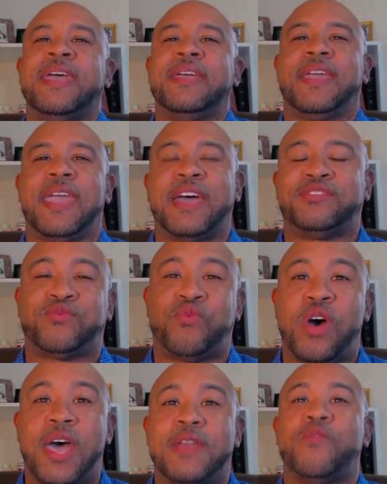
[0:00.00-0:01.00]
Welcome
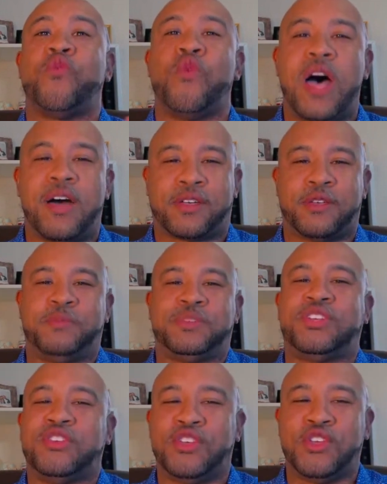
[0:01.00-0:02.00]
to you
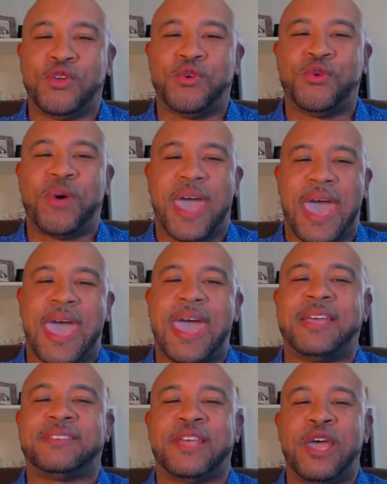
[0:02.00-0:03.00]
as
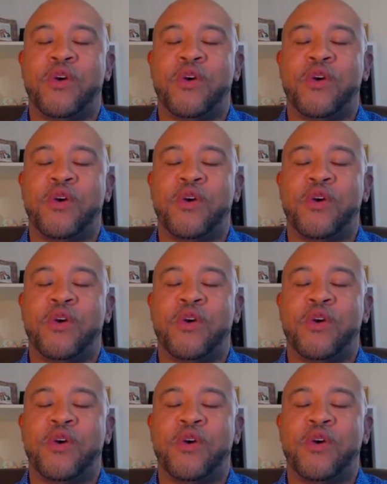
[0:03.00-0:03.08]
well.